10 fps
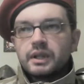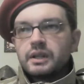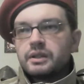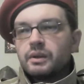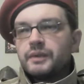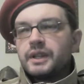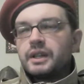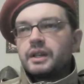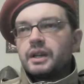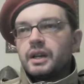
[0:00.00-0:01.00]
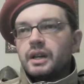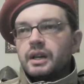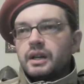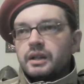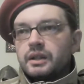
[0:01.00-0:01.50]
There are so many
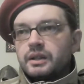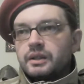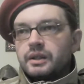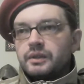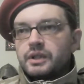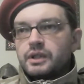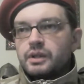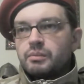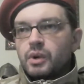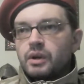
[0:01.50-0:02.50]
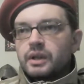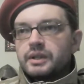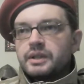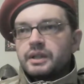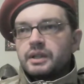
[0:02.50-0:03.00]
even
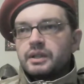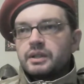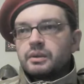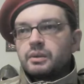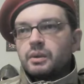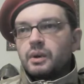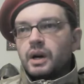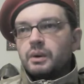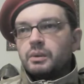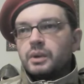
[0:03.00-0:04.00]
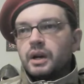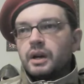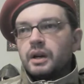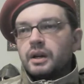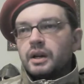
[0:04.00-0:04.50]
smaller cities who
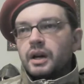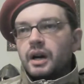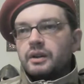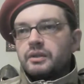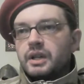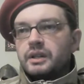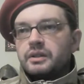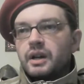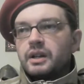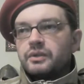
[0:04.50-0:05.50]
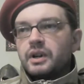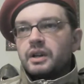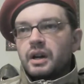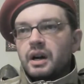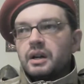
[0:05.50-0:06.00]
are really trying
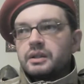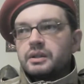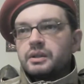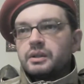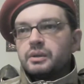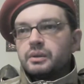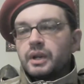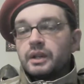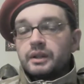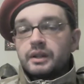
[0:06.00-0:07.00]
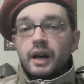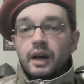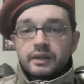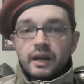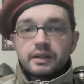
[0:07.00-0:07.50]
very hard to, and they
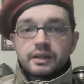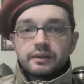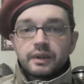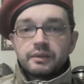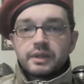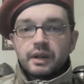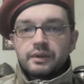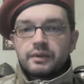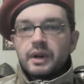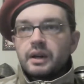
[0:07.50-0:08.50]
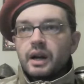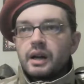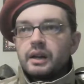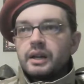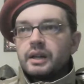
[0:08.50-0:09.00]
are taxing themselves very
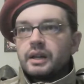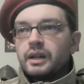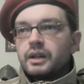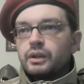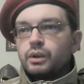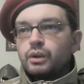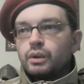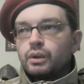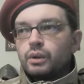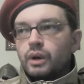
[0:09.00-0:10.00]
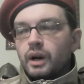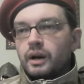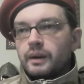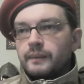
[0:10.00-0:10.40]
highly to